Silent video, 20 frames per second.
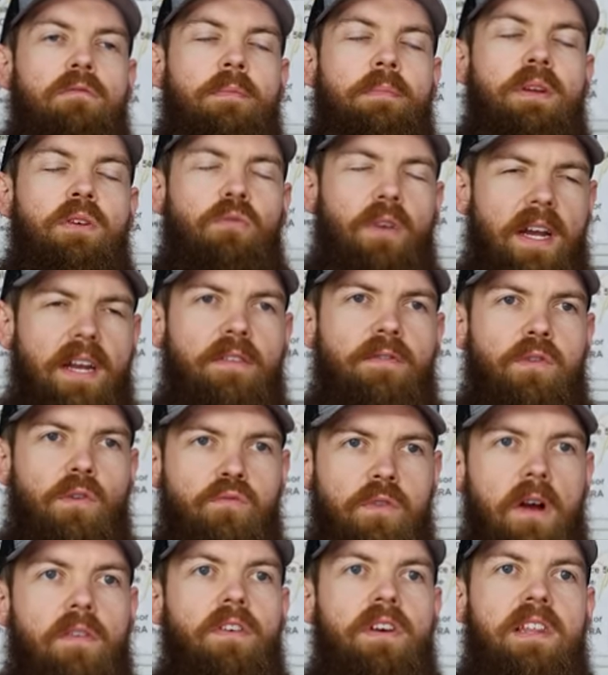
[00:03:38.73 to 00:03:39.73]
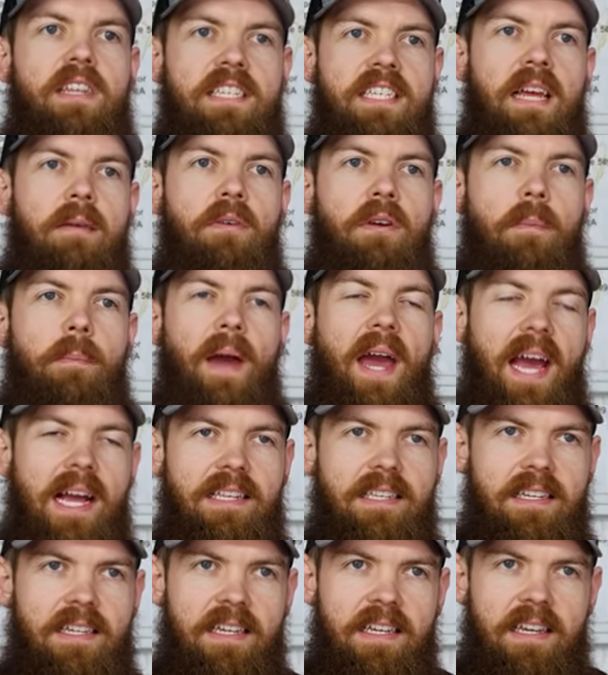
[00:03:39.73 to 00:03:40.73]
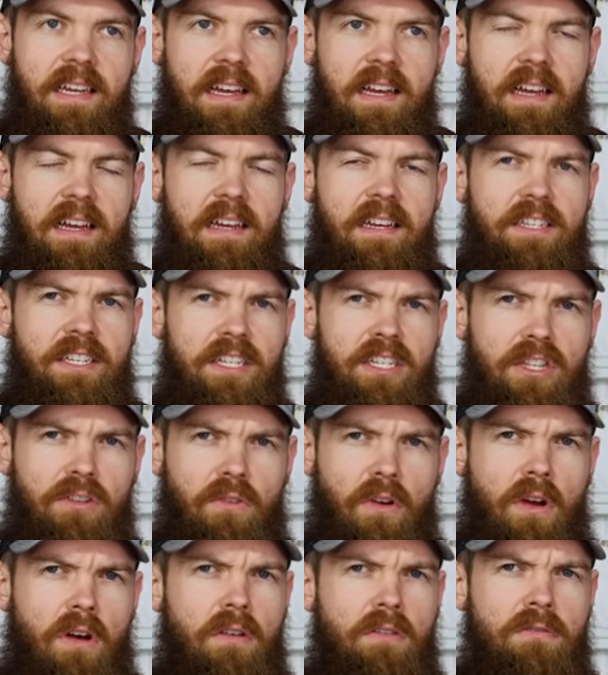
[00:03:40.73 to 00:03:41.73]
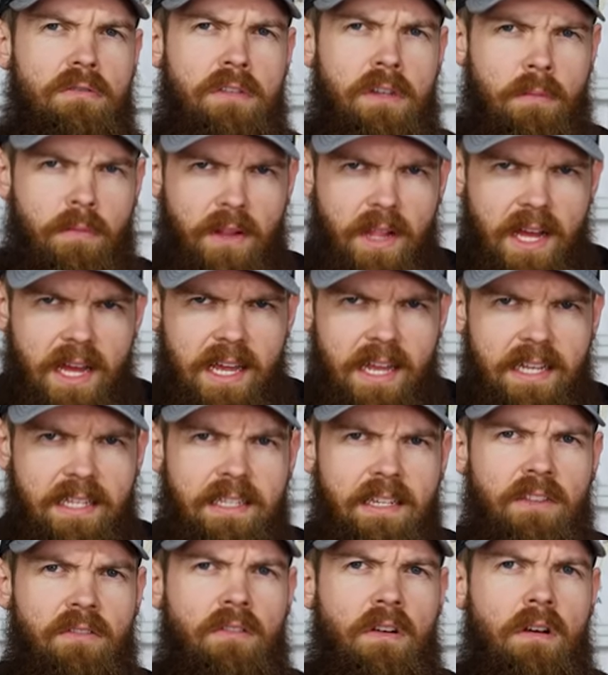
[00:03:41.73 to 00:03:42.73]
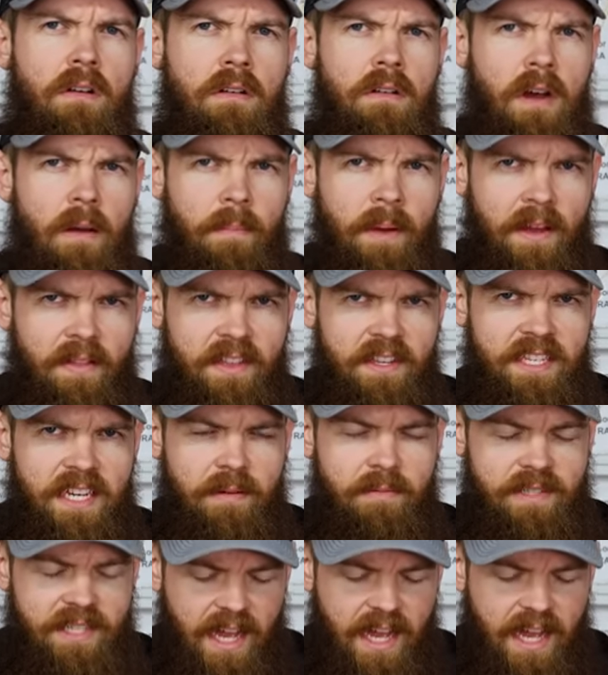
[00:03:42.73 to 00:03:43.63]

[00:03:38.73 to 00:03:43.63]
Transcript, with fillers: would be rated for roughly the same capacity since they're all AA's and they're all about the same